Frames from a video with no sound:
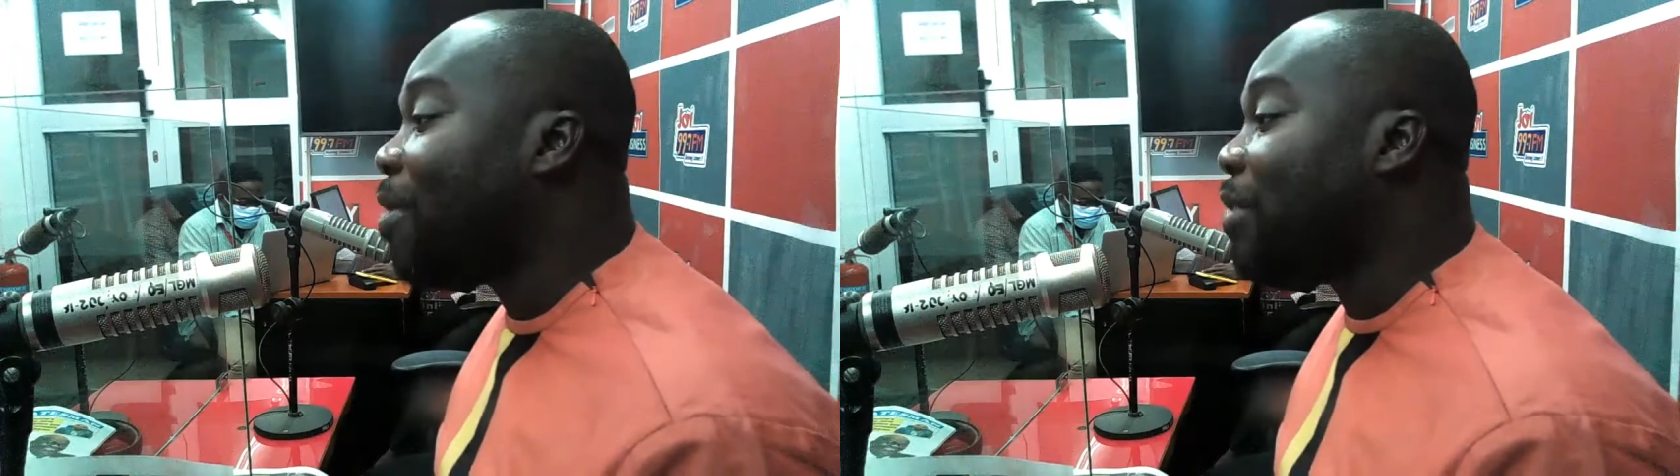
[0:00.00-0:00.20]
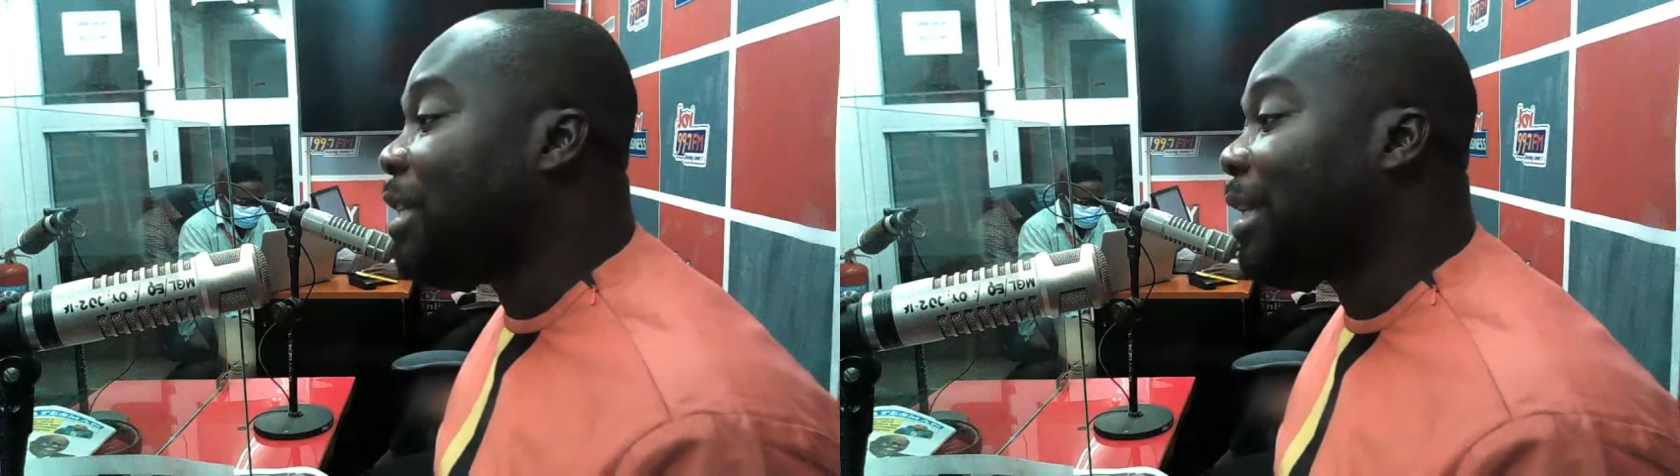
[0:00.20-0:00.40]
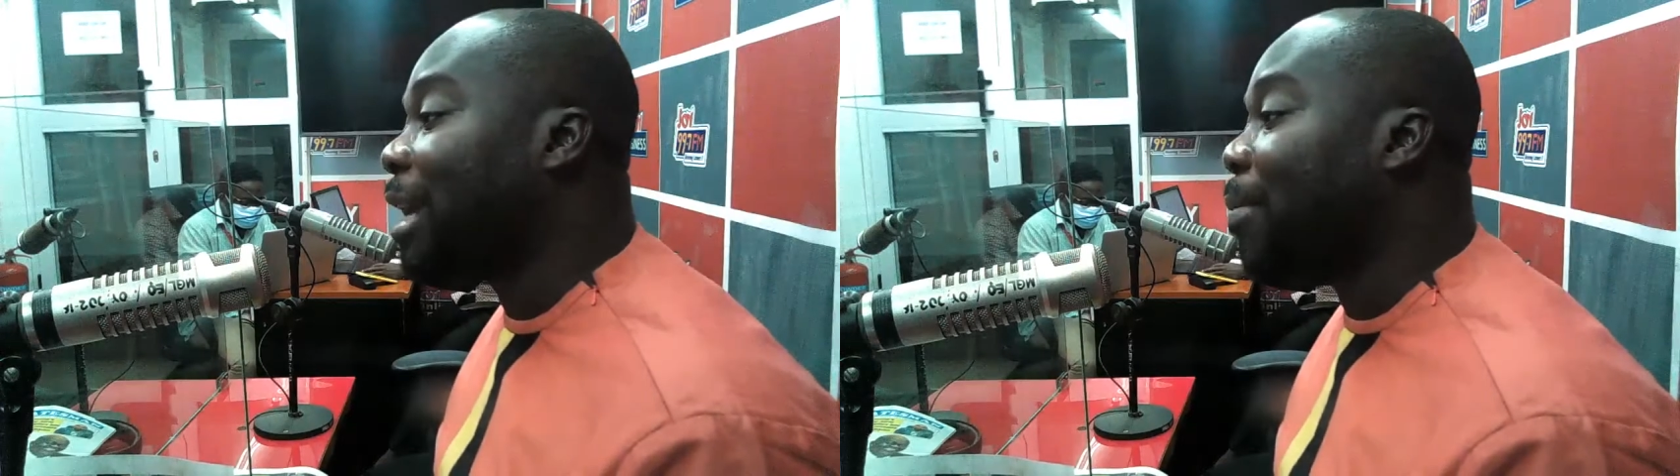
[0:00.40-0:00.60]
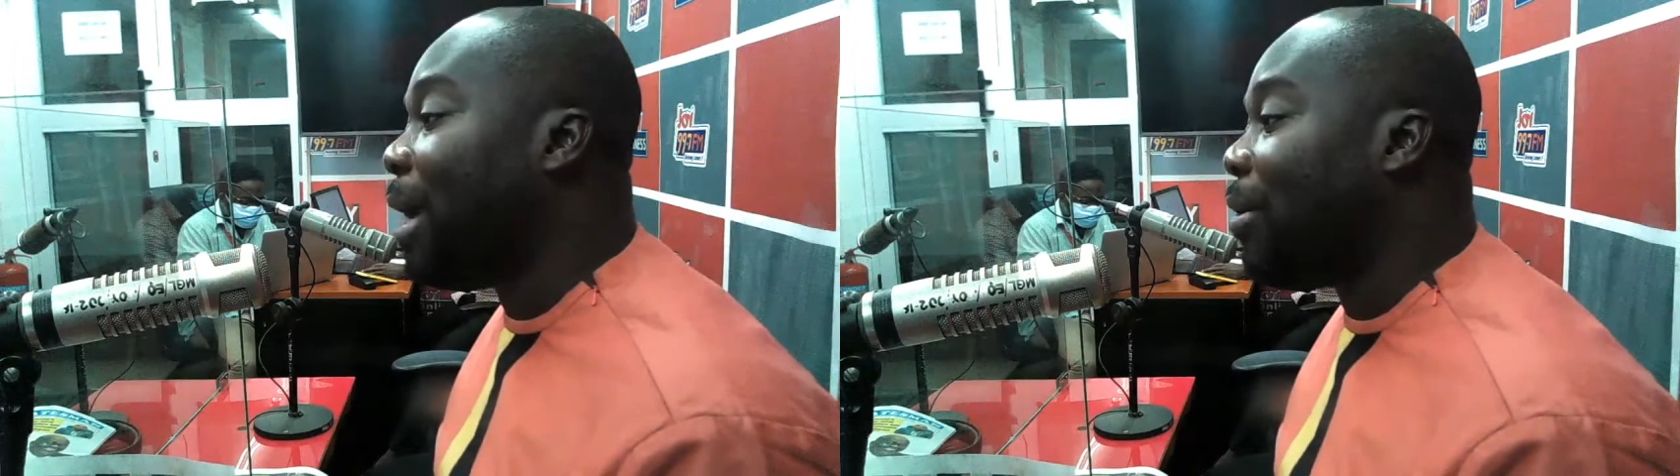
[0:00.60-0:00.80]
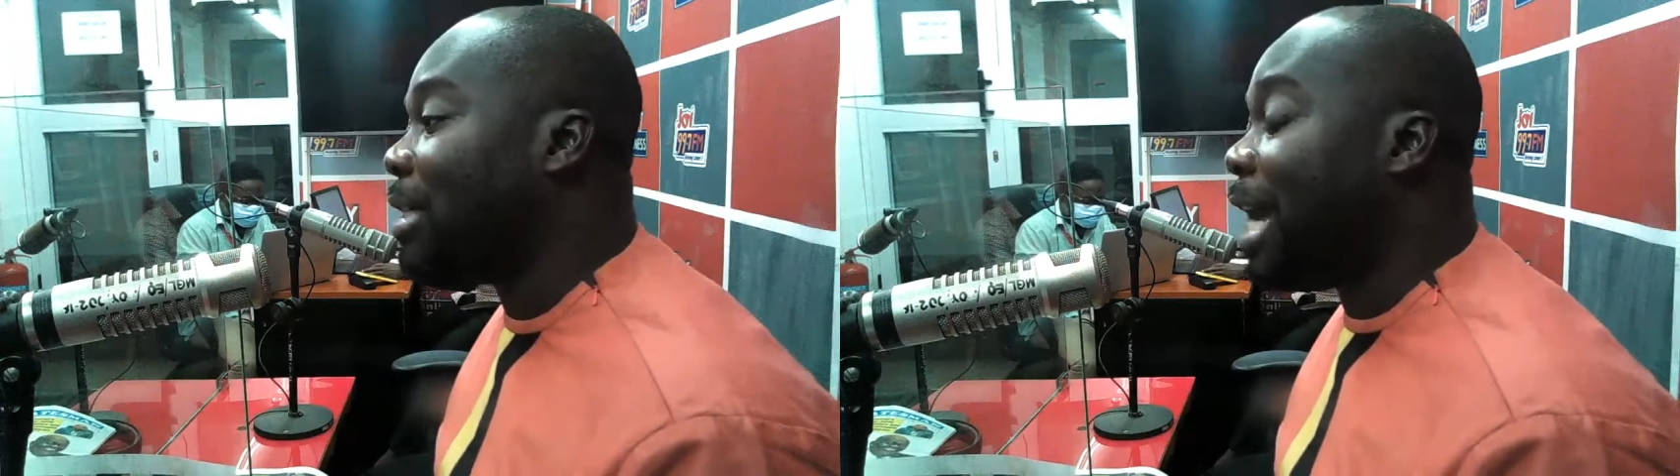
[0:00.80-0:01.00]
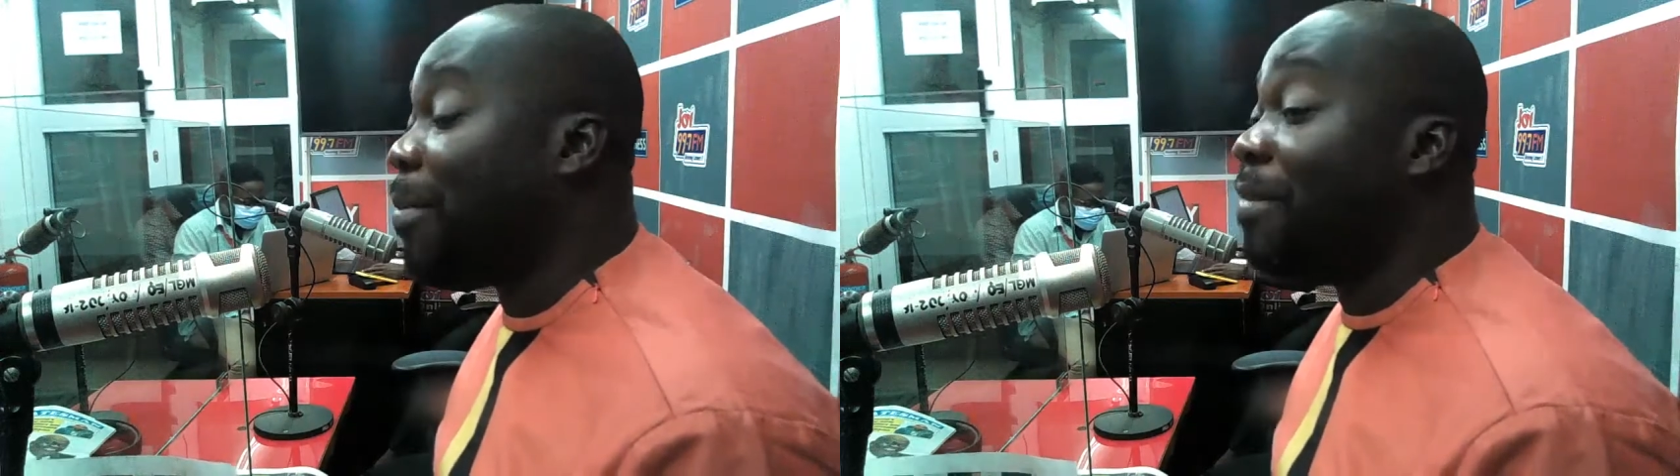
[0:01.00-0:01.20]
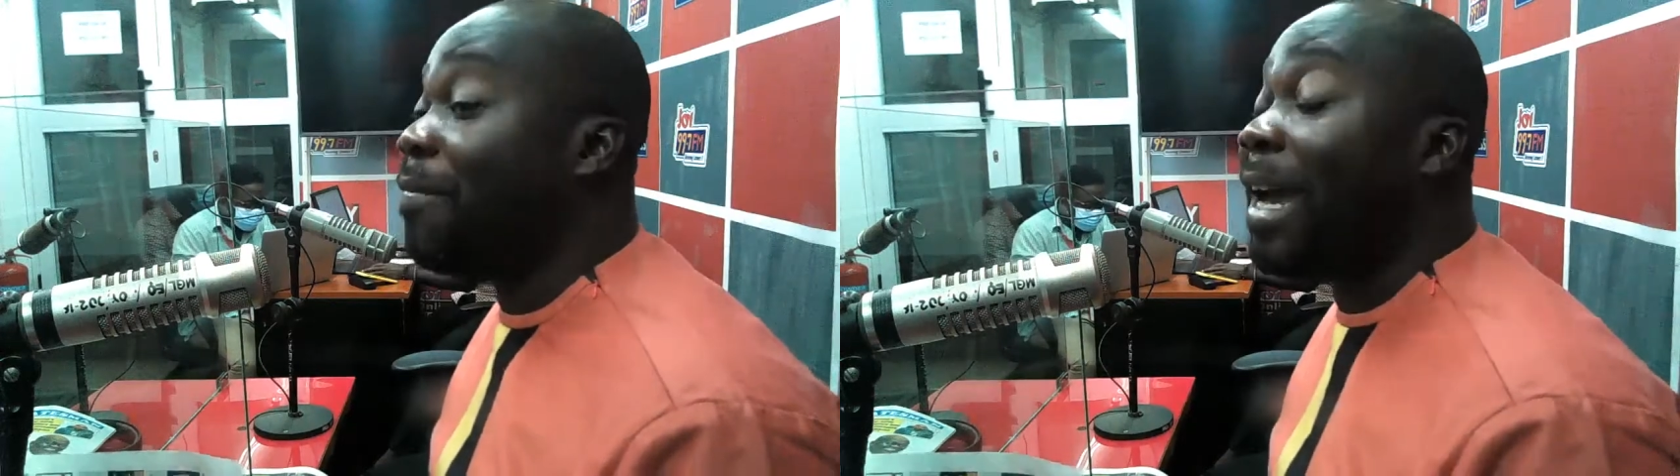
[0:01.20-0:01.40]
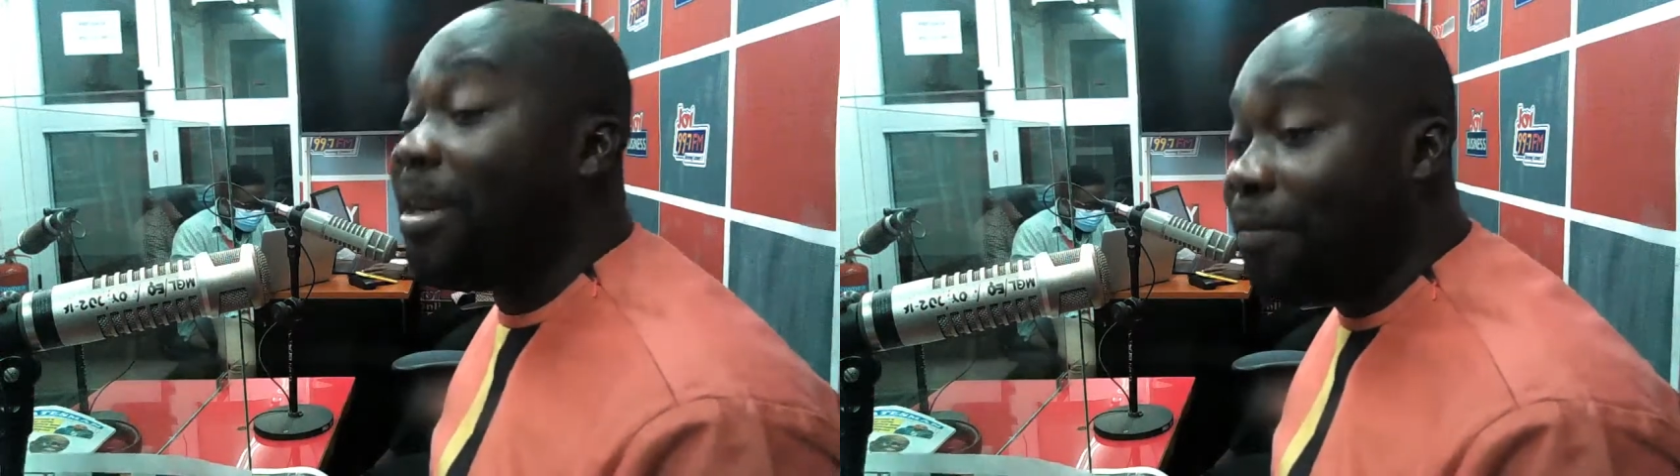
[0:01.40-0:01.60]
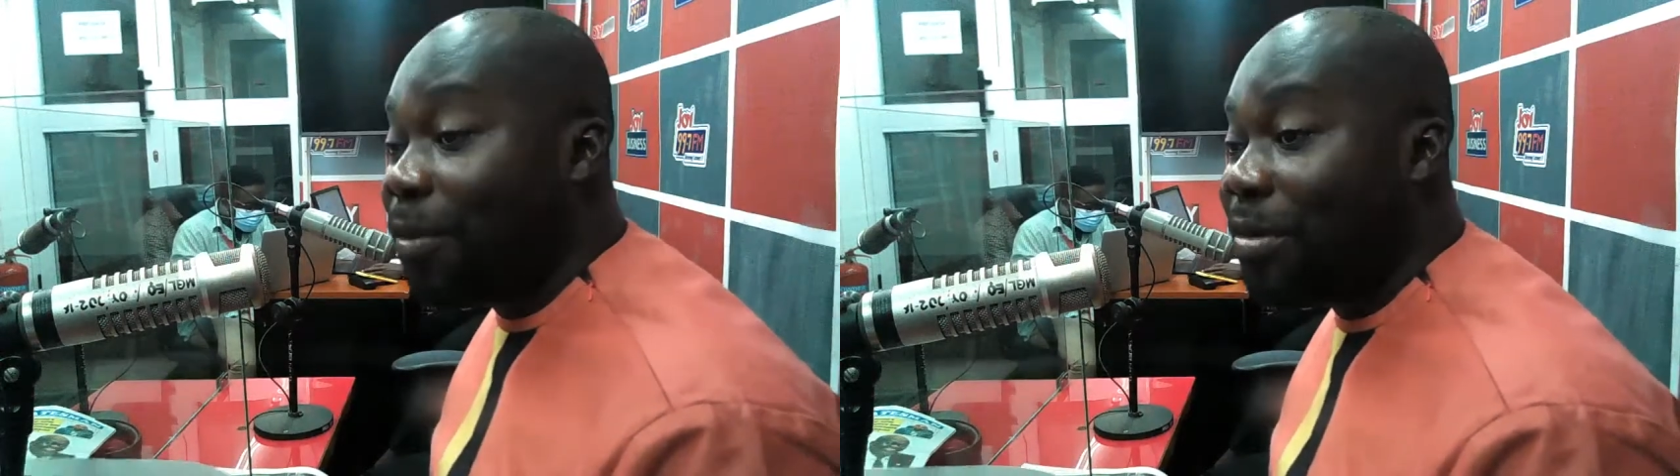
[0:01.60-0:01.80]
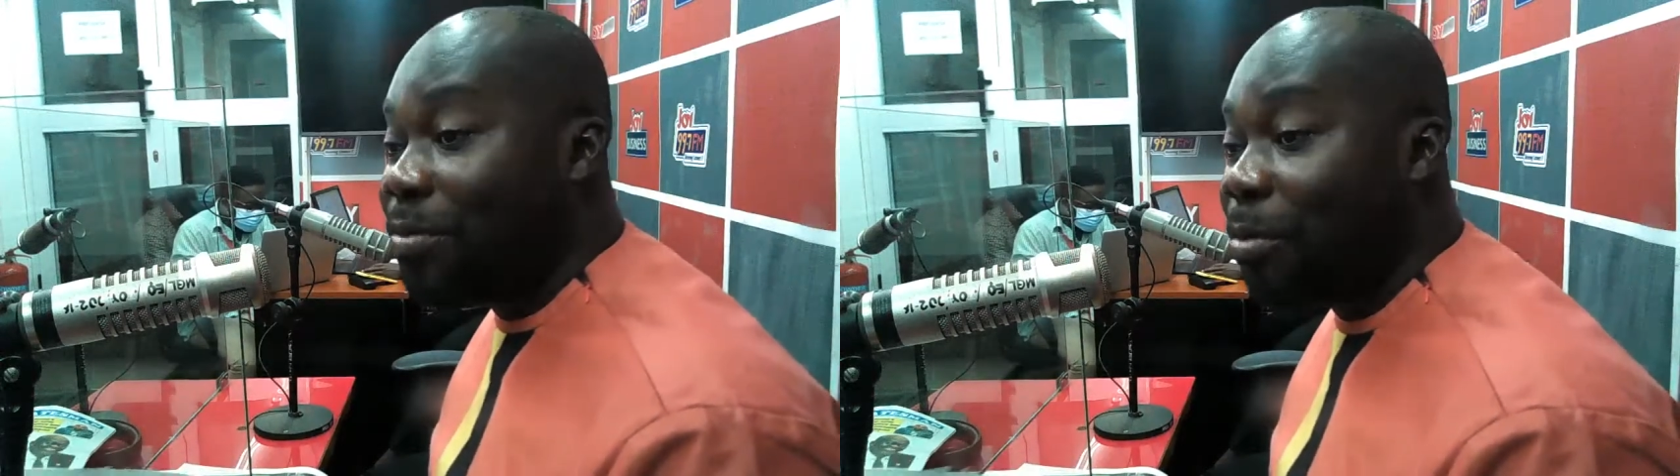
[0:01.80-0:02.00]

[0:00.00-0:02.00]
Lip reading: number of rejected ballots had been valid votes,